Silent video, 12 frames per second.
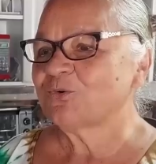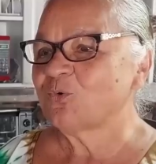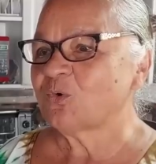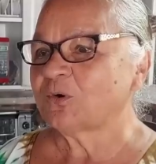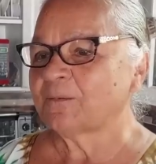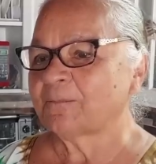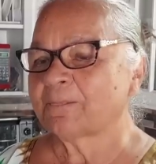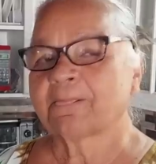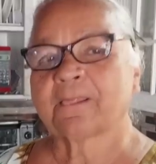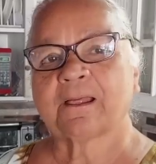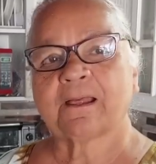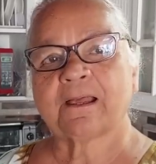I really,
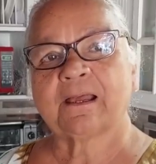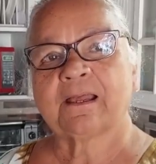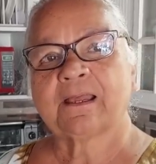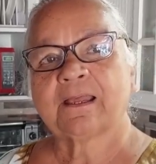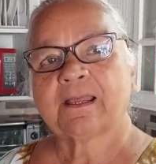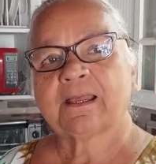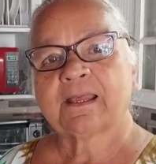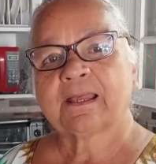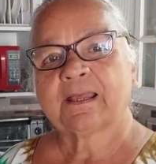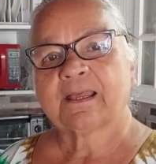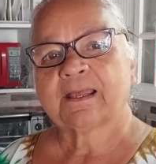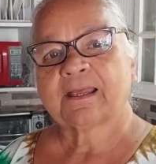really, really honestly
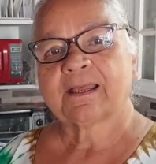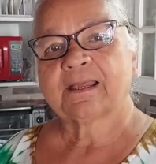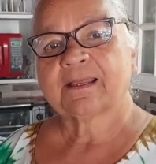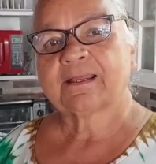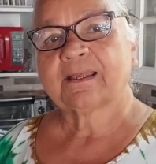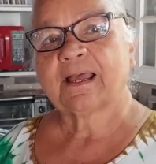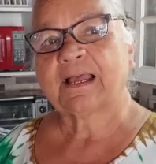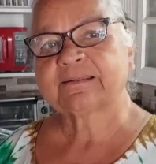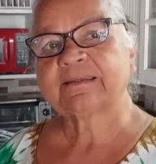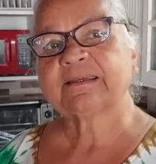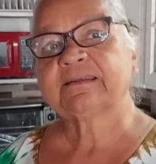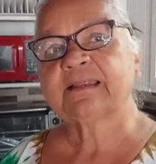forget about it.
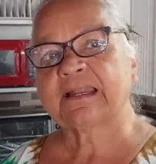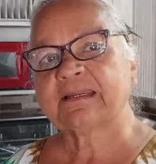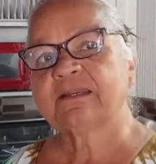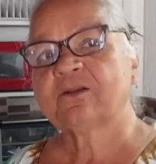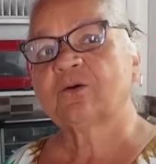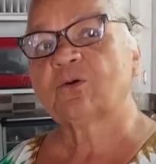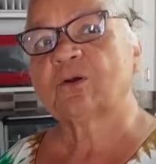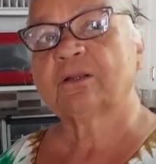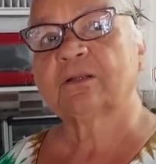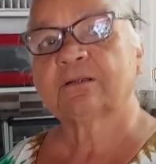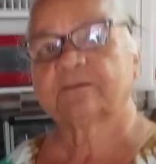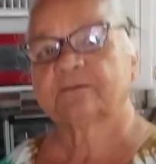Suri wasn't well
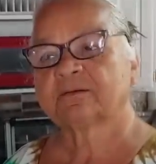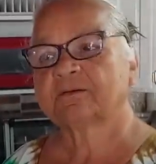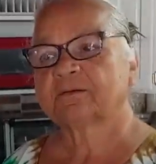yesterday